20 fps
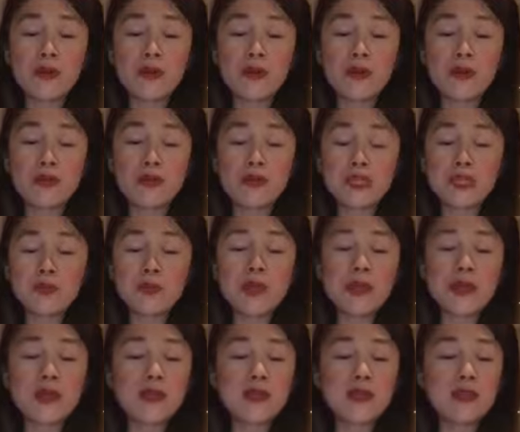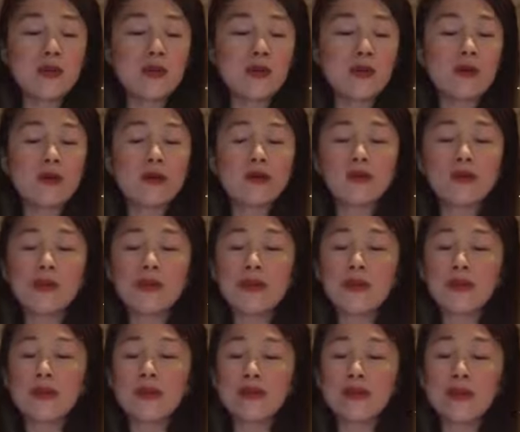the way through, expanding
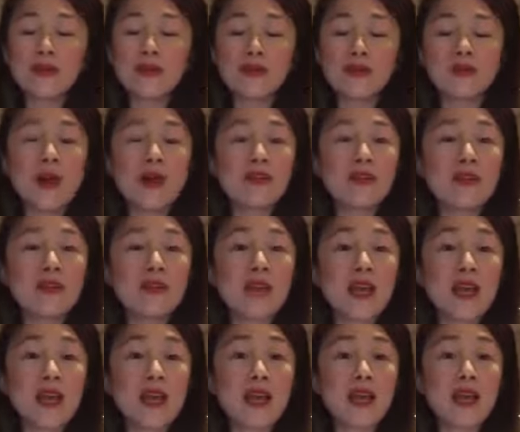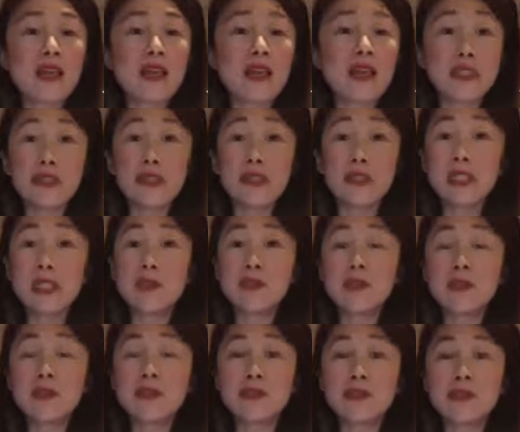all the way through into the crown of the head and into
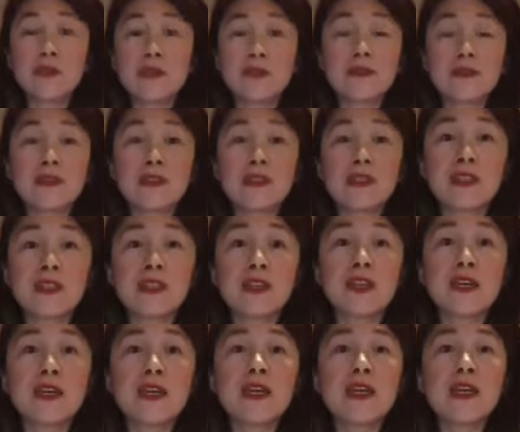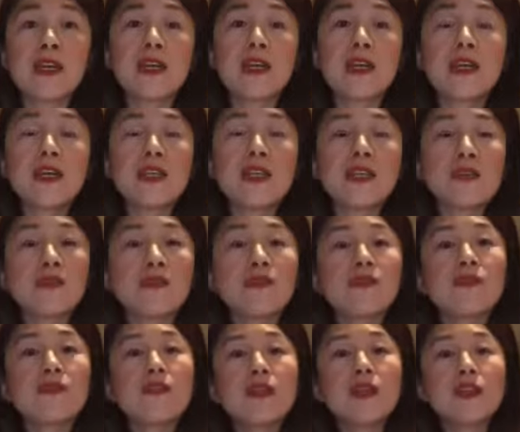the tips of your toes.
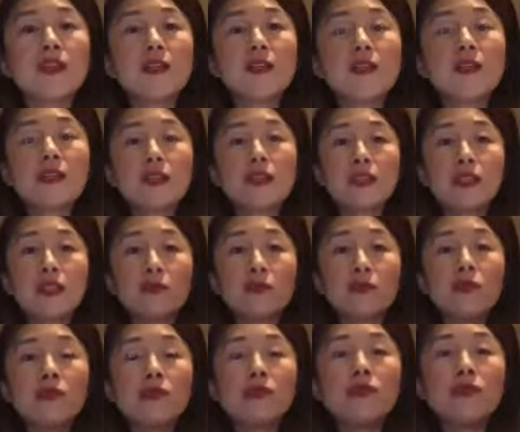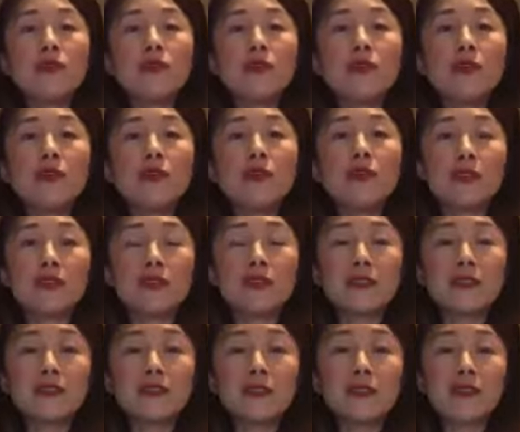So feeling this
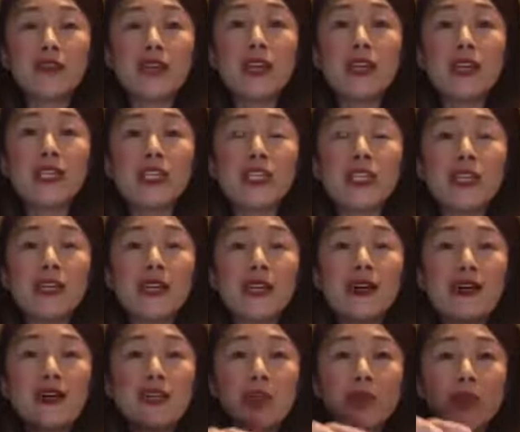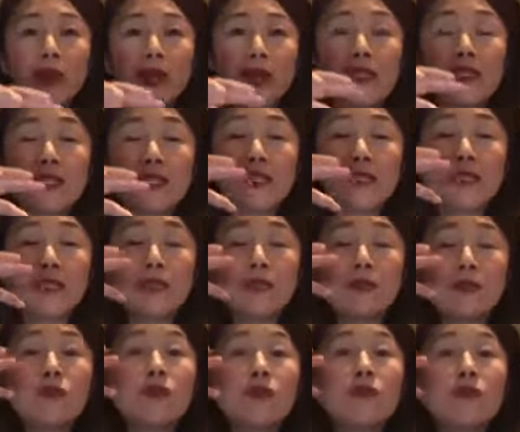movement from your energetic heart space
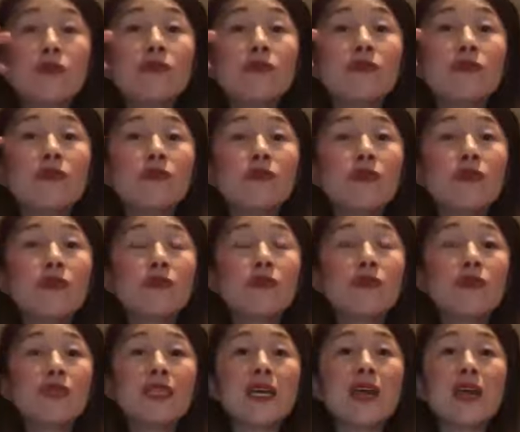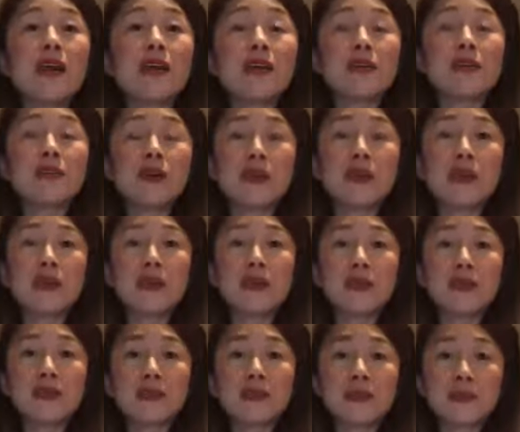center, moving through the entire
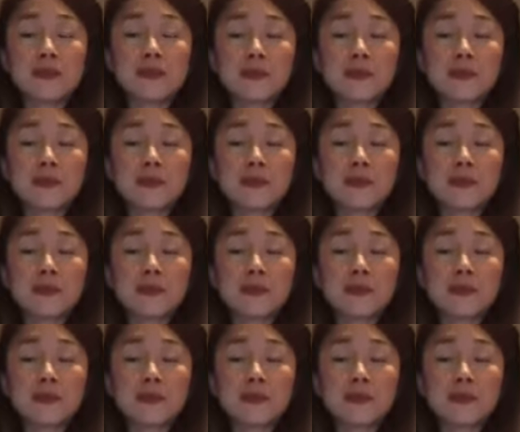body.